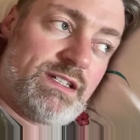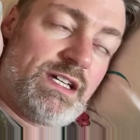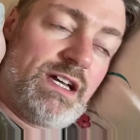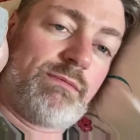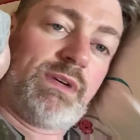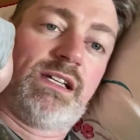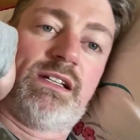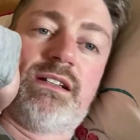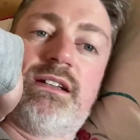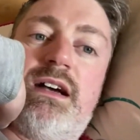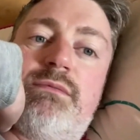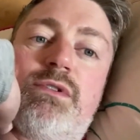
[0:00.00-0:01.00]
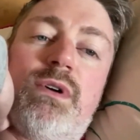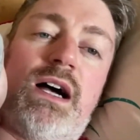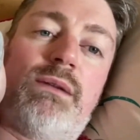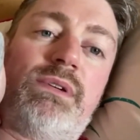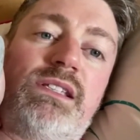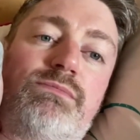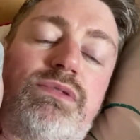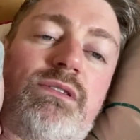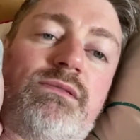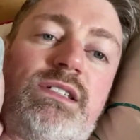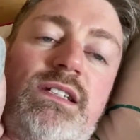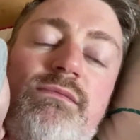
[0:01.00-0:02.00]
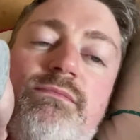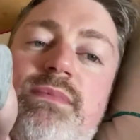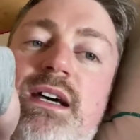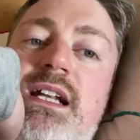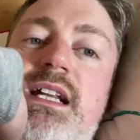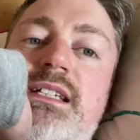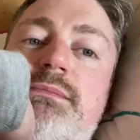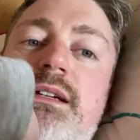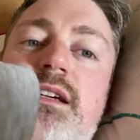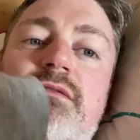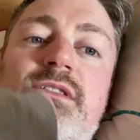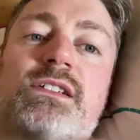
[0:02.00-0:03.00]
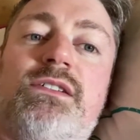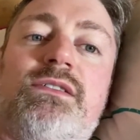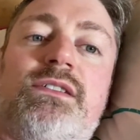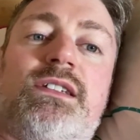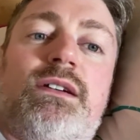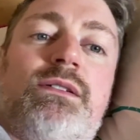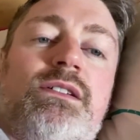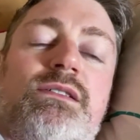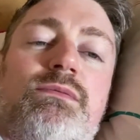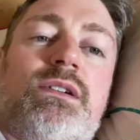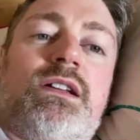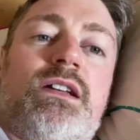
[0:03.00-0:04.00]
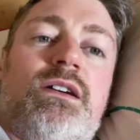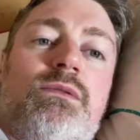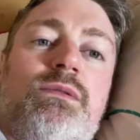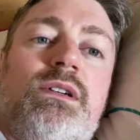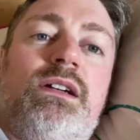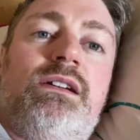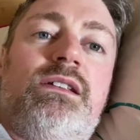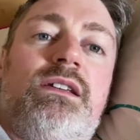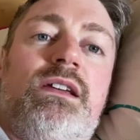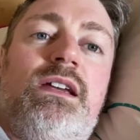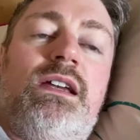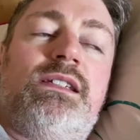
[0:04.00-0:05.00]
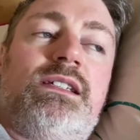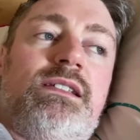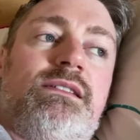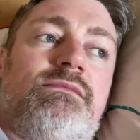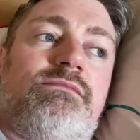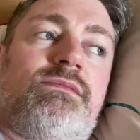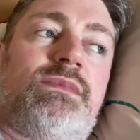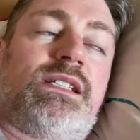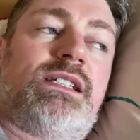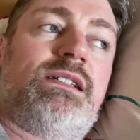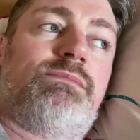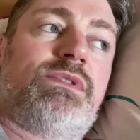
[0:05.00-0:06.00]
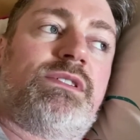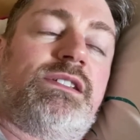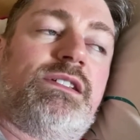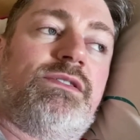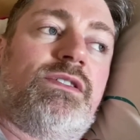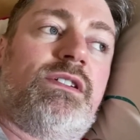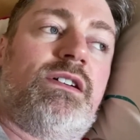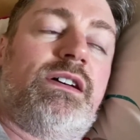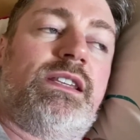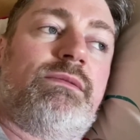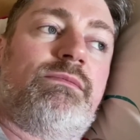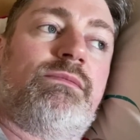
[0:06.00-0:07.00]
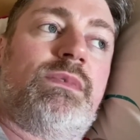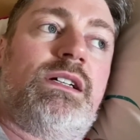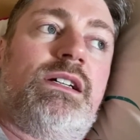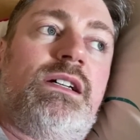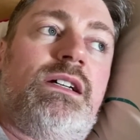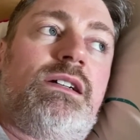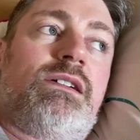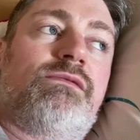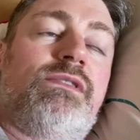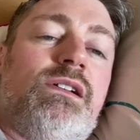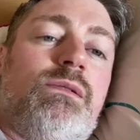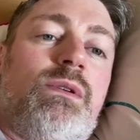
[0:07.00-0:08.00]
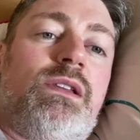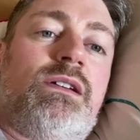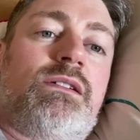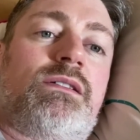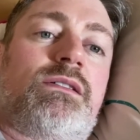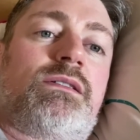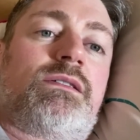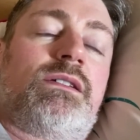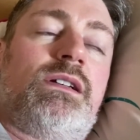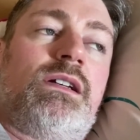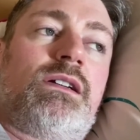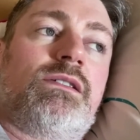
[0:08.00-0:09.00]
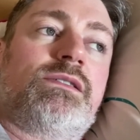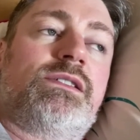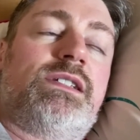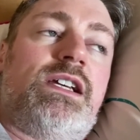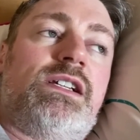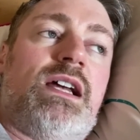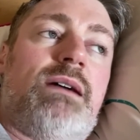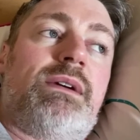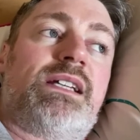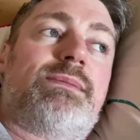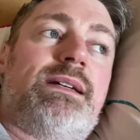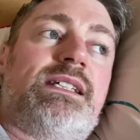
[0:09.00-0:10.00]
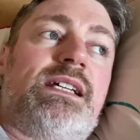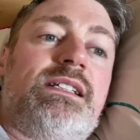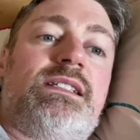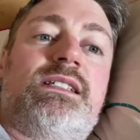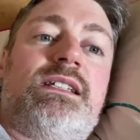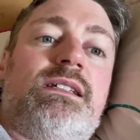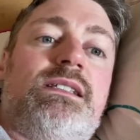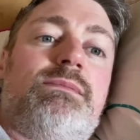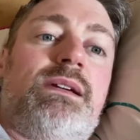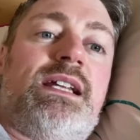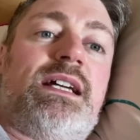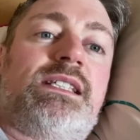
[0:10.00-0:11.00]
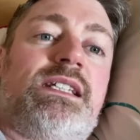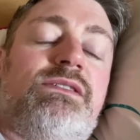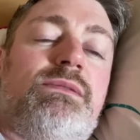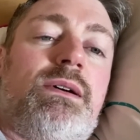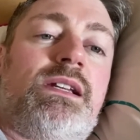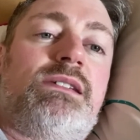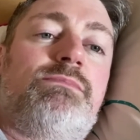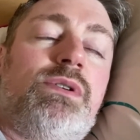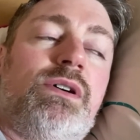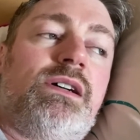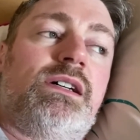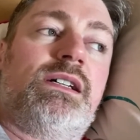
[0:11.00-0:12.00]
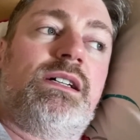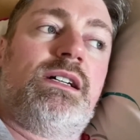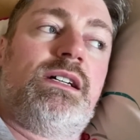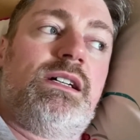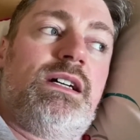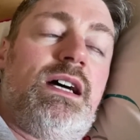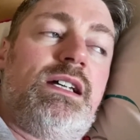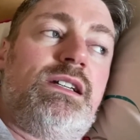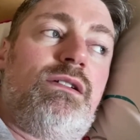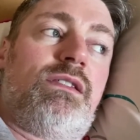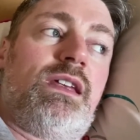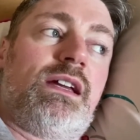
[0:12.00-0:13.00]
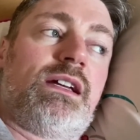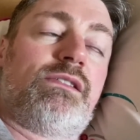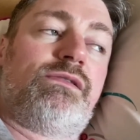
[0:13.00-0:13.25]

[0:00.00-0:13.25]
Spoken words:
I mean, I'm quite happy to analyse my own results, so I just want to know, is it tested positive or not, and then can follow up with a consultation. I'm expecting it to be negative, to be honest, but I do think I